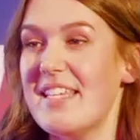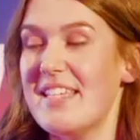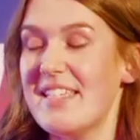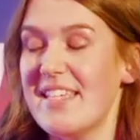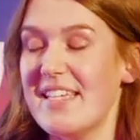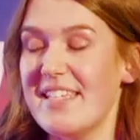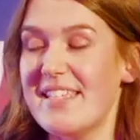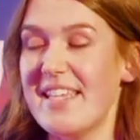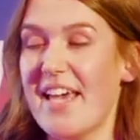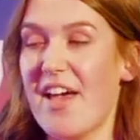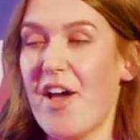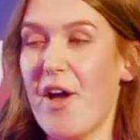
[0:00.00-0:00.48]
I
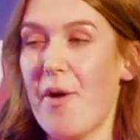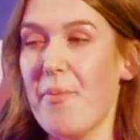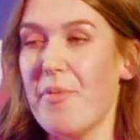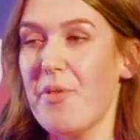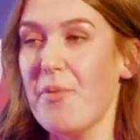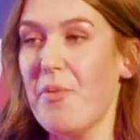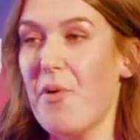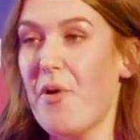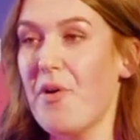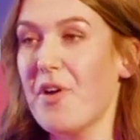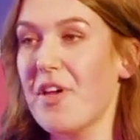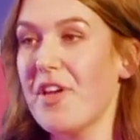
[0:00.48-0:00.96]
set up the
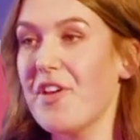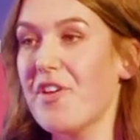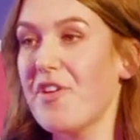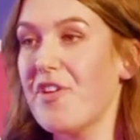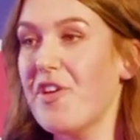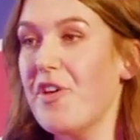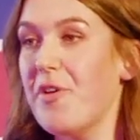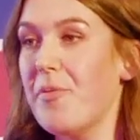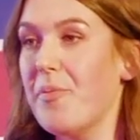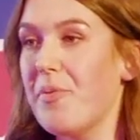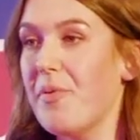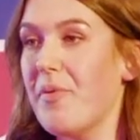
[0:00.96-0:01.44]
walking
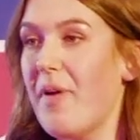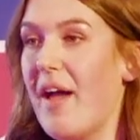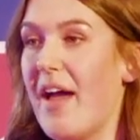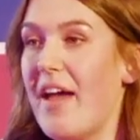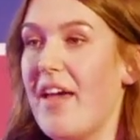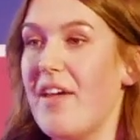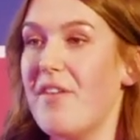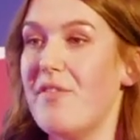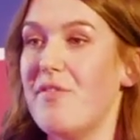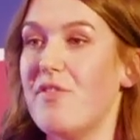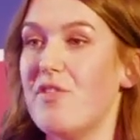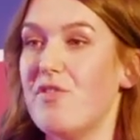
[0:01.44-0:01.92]
group,
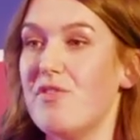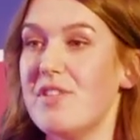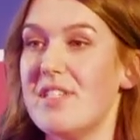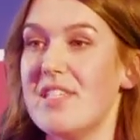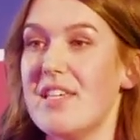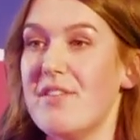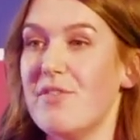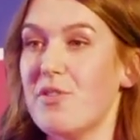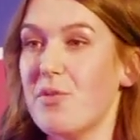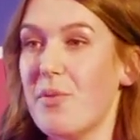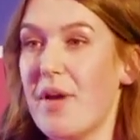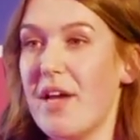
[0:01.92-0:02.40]
I've
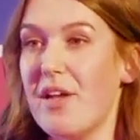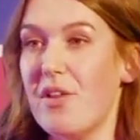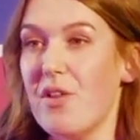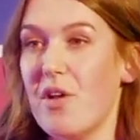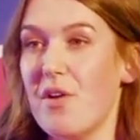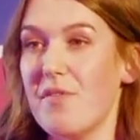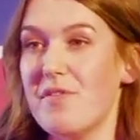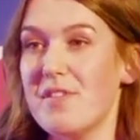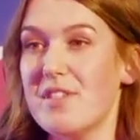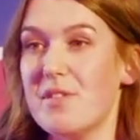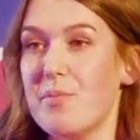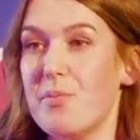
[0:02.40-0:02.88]
received quite a lot
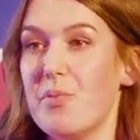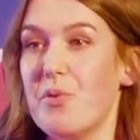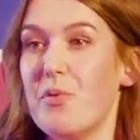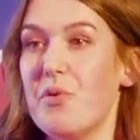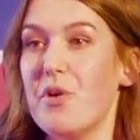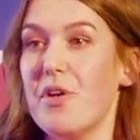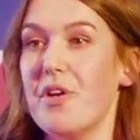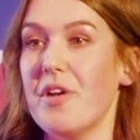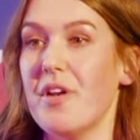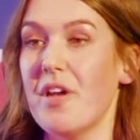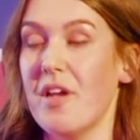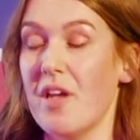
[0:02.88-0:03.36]
of
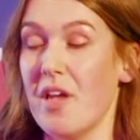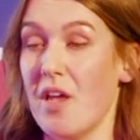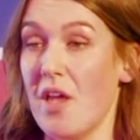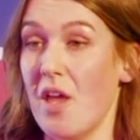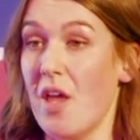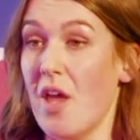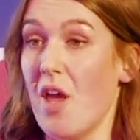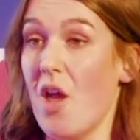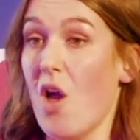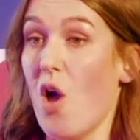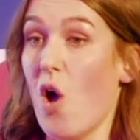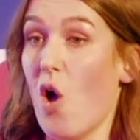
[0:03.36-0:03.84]
support,
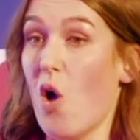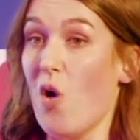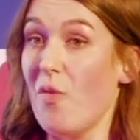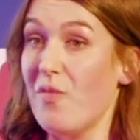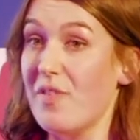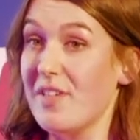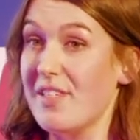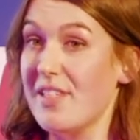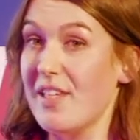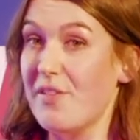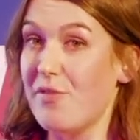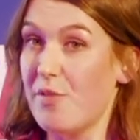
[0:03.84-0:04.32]

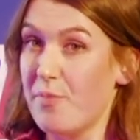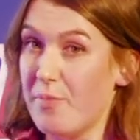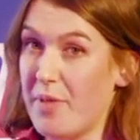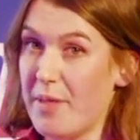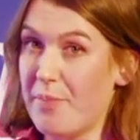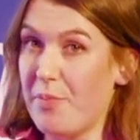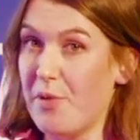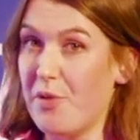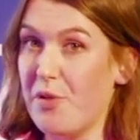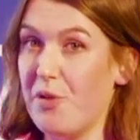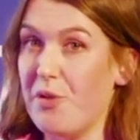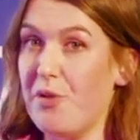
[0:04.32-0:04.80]
obviously from
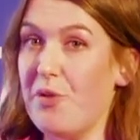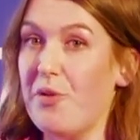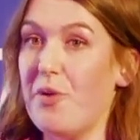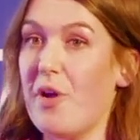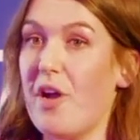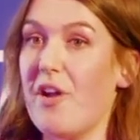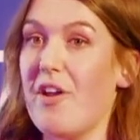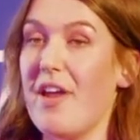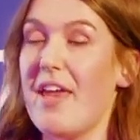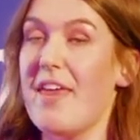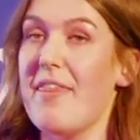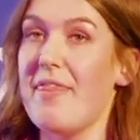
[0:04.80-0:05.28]
people who
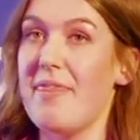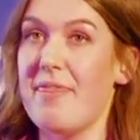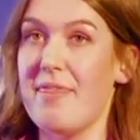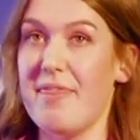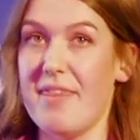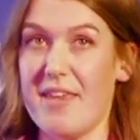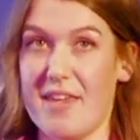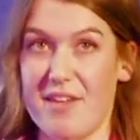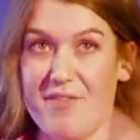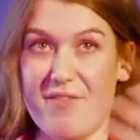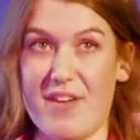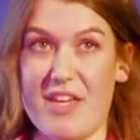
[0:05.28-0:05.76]
are in the
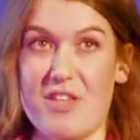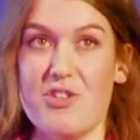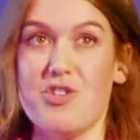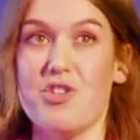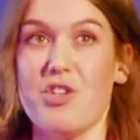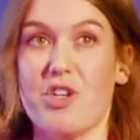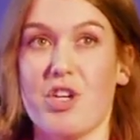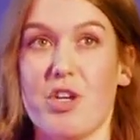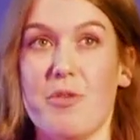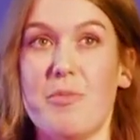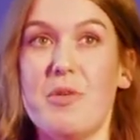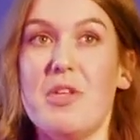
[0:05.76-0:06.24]
adventure
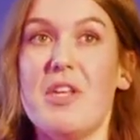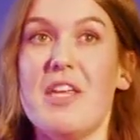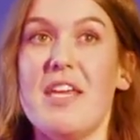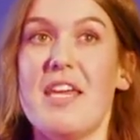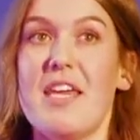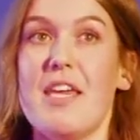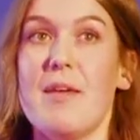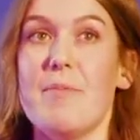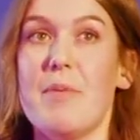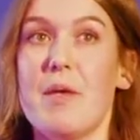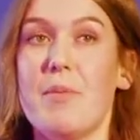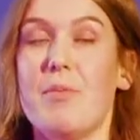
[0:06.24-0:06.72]

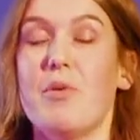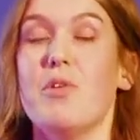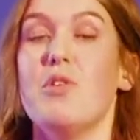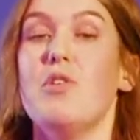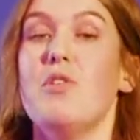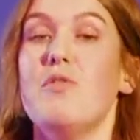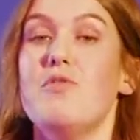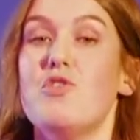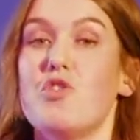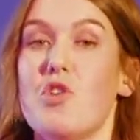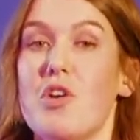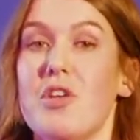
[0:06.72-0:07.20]
community, people
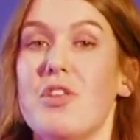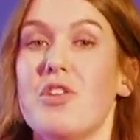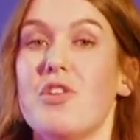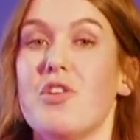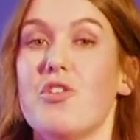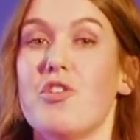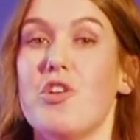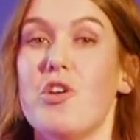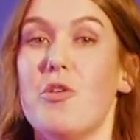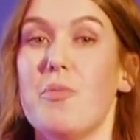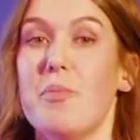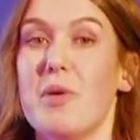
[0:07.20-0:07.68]
who've joined the
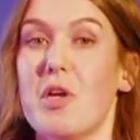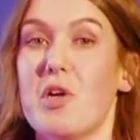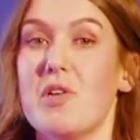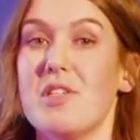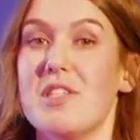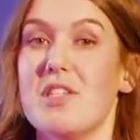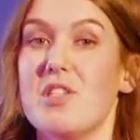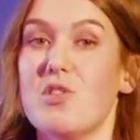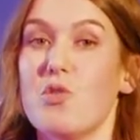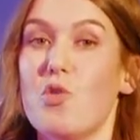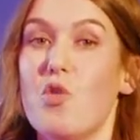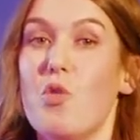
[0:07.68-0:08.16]
group because
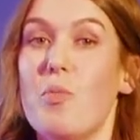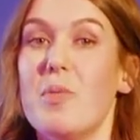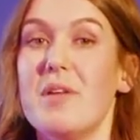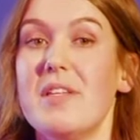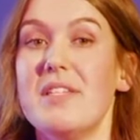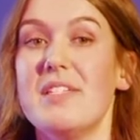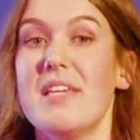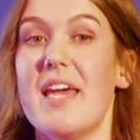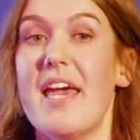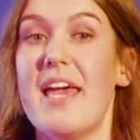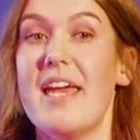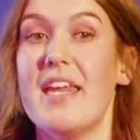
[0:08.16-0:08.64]
it's open
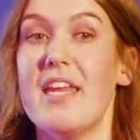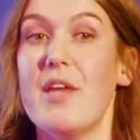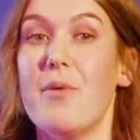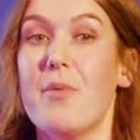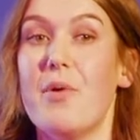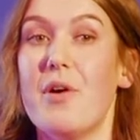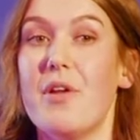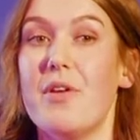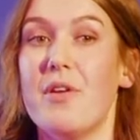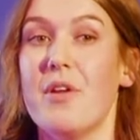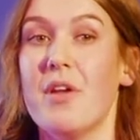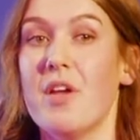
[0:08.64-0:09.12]
to
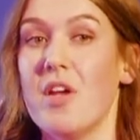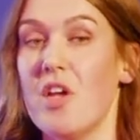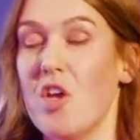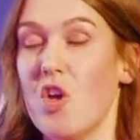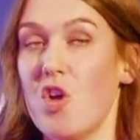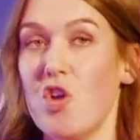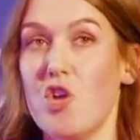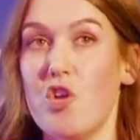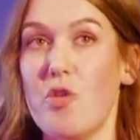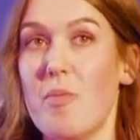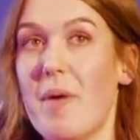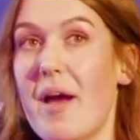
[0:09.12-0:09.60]
anyone,
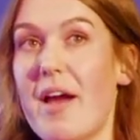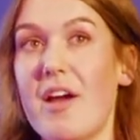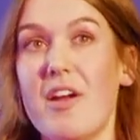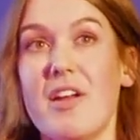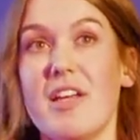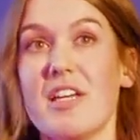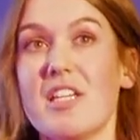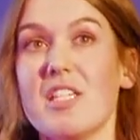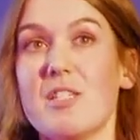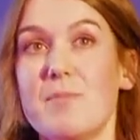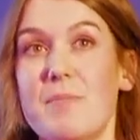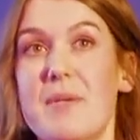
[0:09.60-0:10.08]
no matter
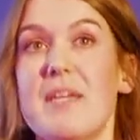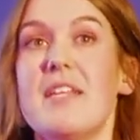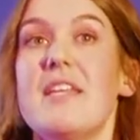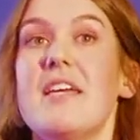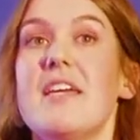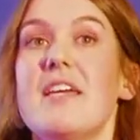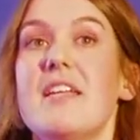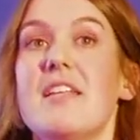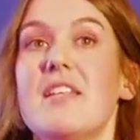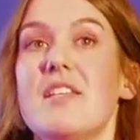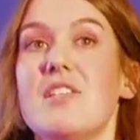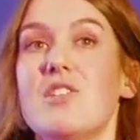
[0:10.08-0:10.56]

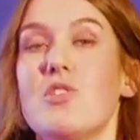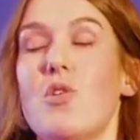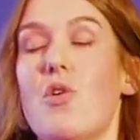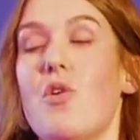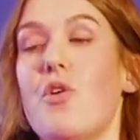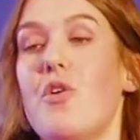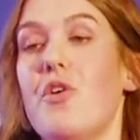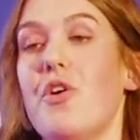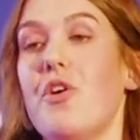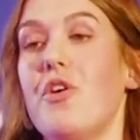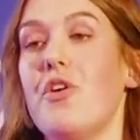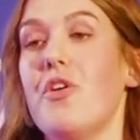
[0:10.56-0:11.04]
experience
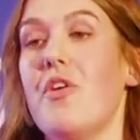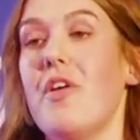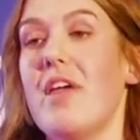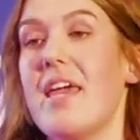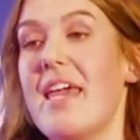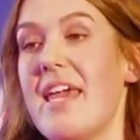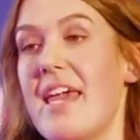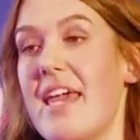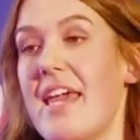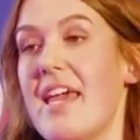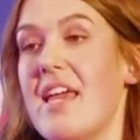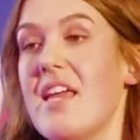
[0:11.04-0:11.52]
or
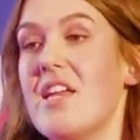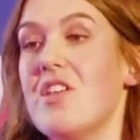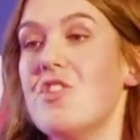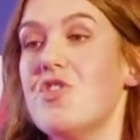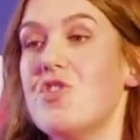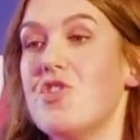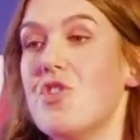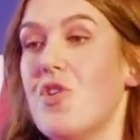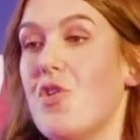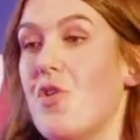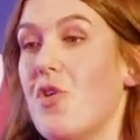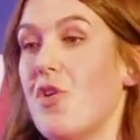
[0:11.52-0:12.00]
age
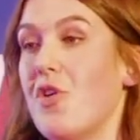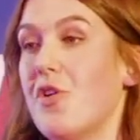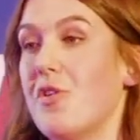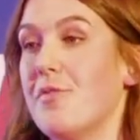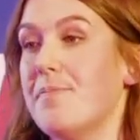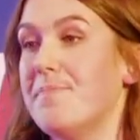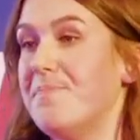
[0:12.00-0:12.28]
or